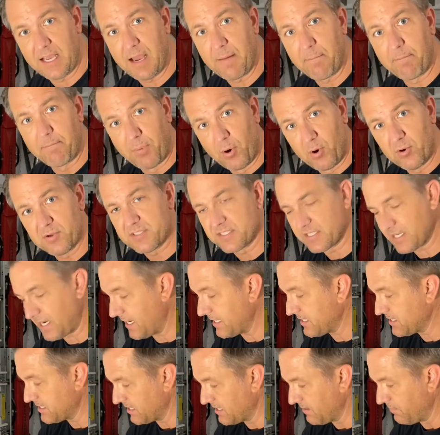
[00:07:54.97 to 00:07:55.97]
both
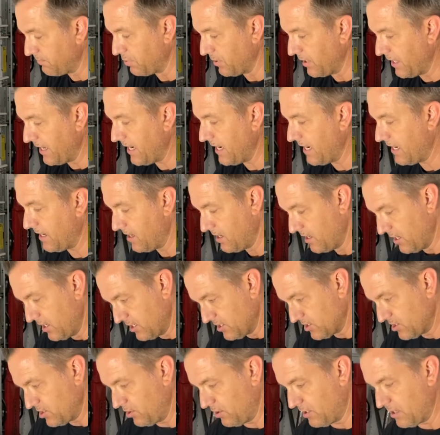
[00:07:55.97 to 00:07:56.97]
sides of the blade,
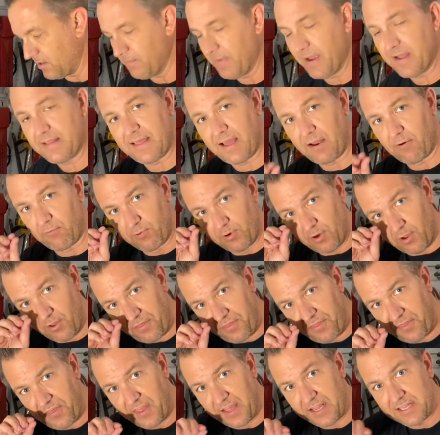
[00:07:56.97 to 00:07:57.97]
so you can make that real
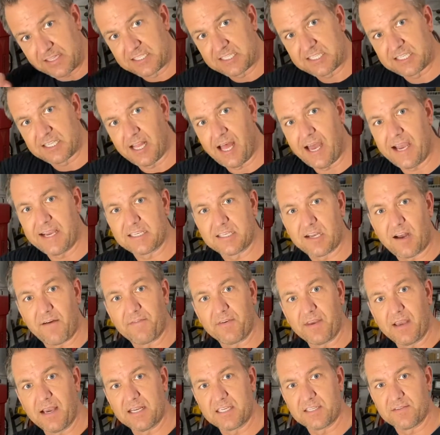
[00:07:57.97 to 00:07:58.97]
thin slice off
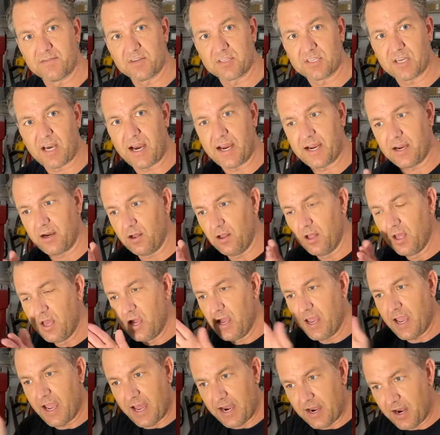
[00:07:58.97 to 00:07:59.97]
the edge of a tile and